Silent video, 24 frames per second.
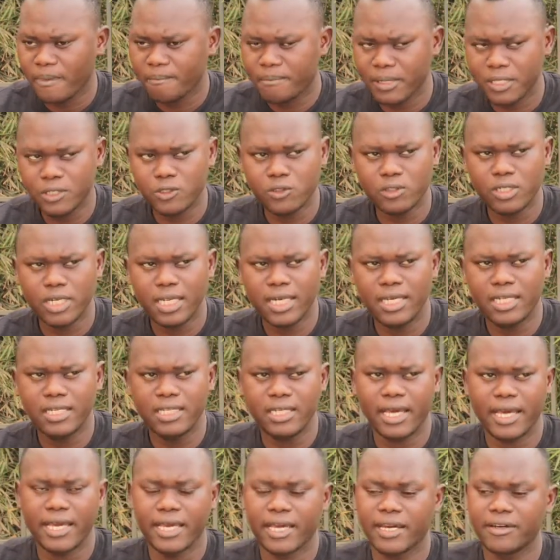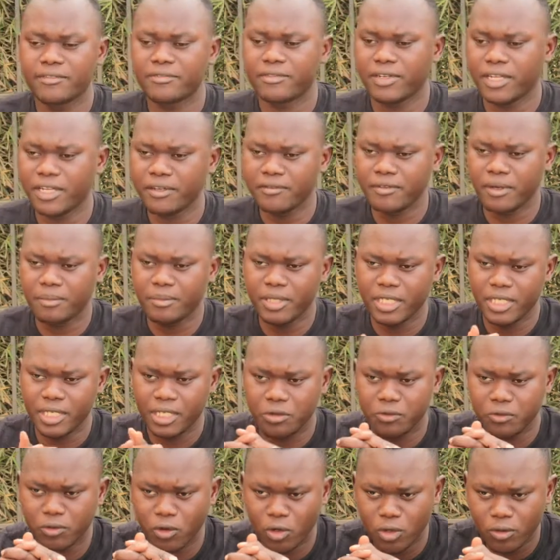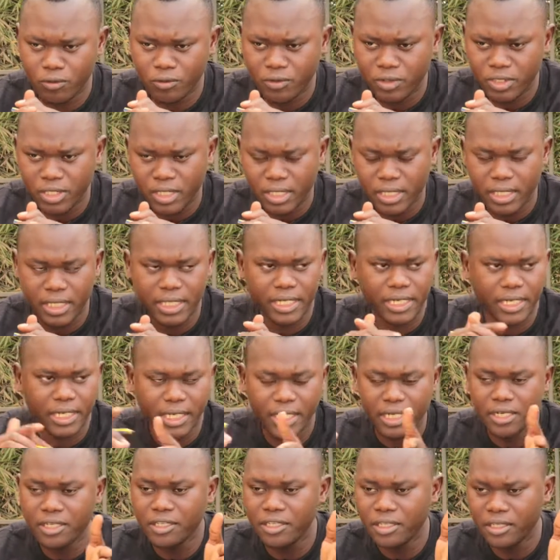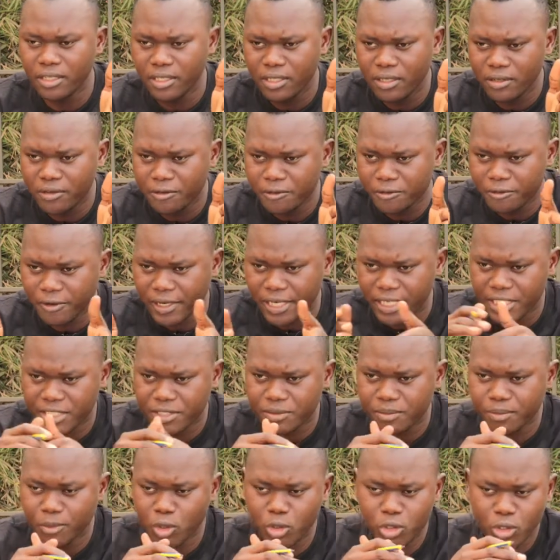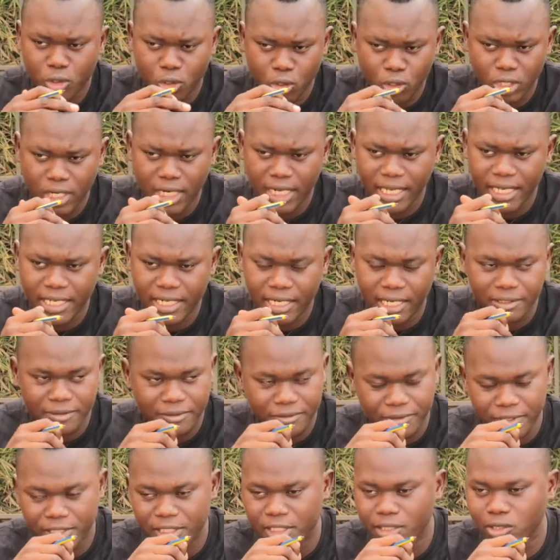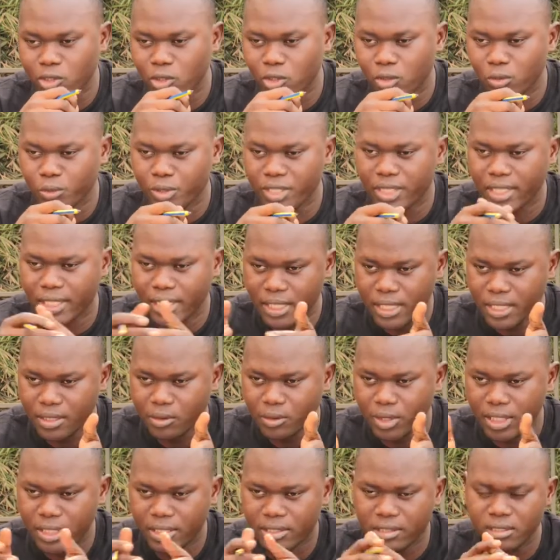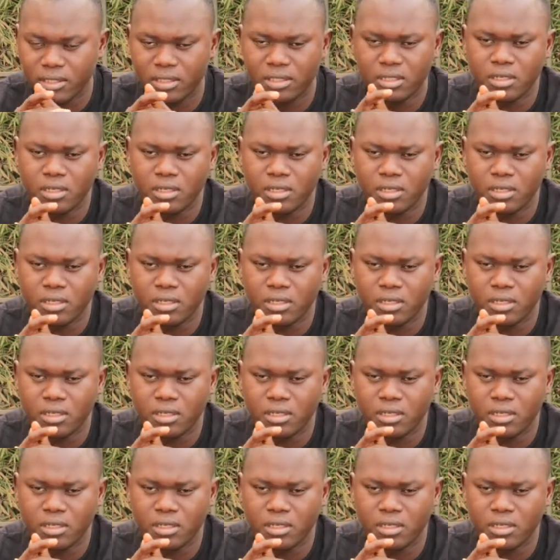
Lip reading: personally, I have never been involved in any fight, both online and physical, with anyone